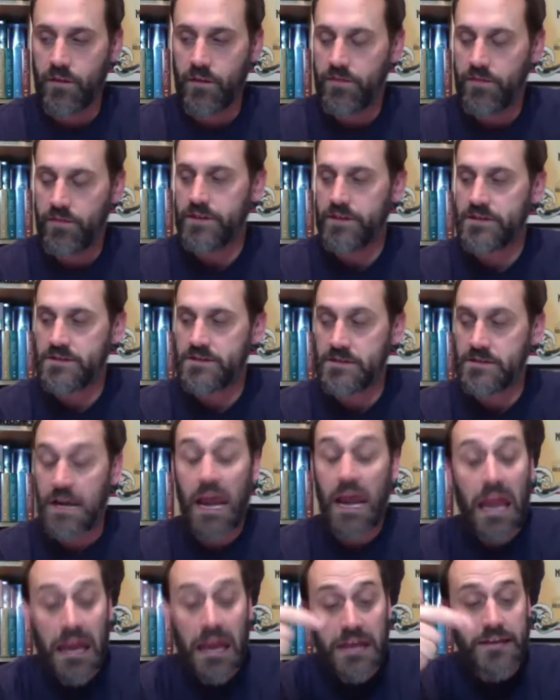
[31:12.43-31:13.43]
this
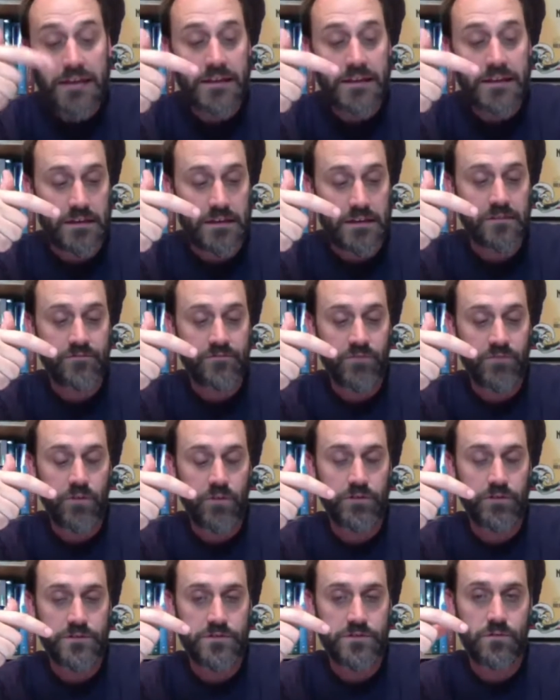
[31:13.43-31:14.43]
and Gideon
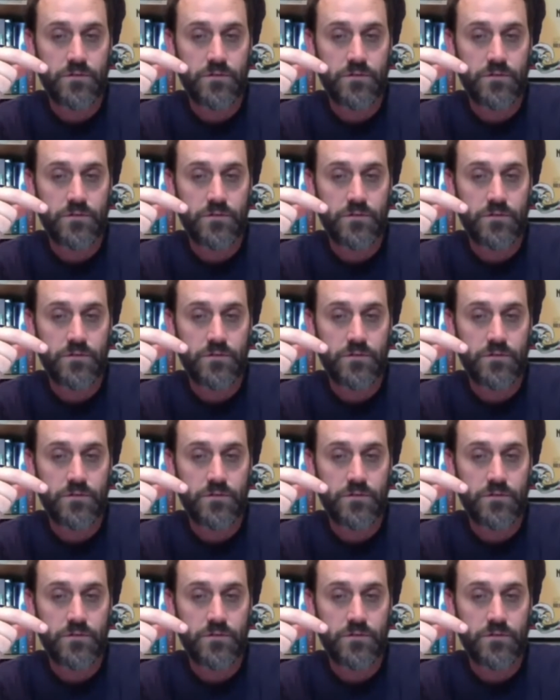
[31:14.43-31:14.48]
Falls